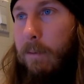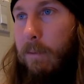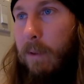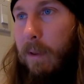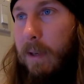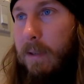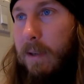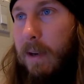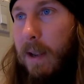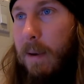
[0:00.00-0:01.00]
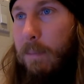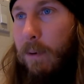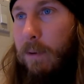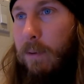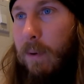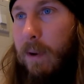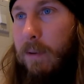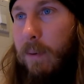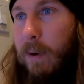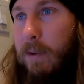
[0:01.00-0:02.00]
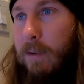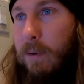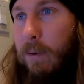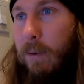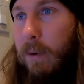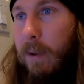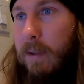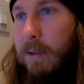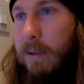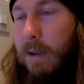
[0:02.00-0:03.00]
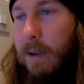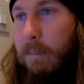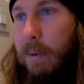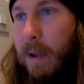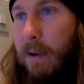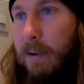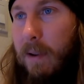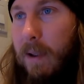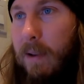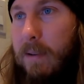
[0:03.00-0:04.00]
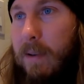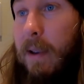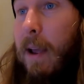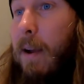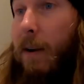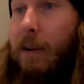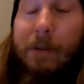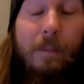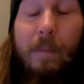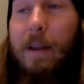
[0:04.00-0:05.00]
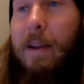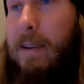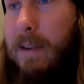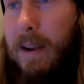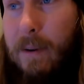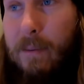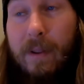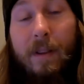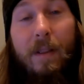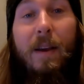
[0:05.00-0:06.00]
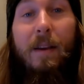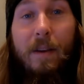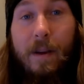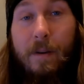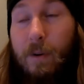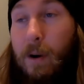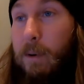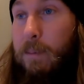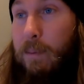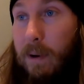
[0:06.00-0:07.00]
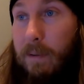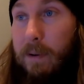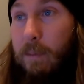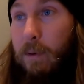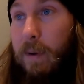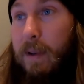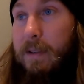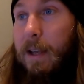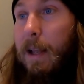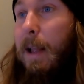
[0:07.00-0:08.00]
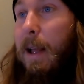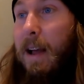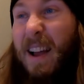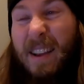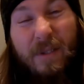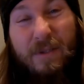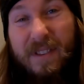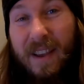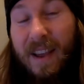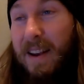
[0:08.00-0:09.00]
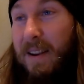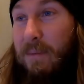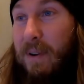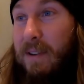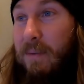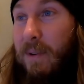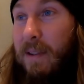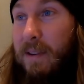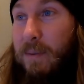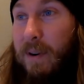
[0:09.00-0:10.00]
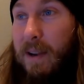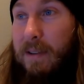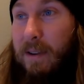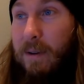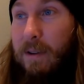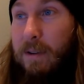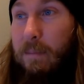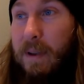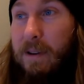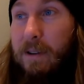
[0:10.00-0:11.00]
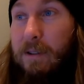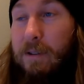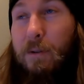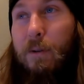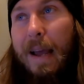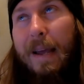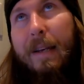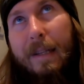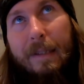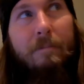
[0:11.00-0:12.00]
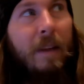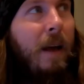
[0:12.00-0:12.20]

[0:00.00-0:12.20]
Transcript: Released in April 2022. That's about it. Yeah, awesome. Like I said, I really like Robert's previous movies. I don't see any reason why this one isn't going to be good too, and